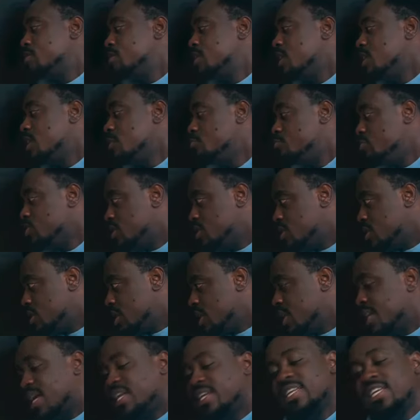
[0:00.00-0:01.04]
a celebrity
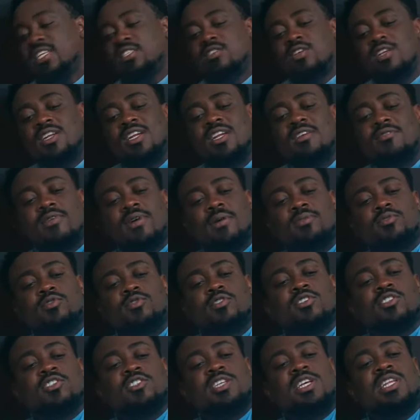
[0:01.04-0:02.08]
and I need to live up to
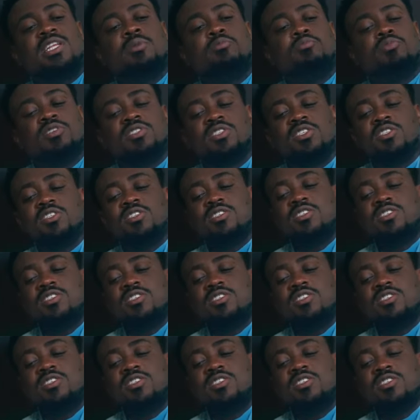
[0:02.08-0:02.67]
the celebrity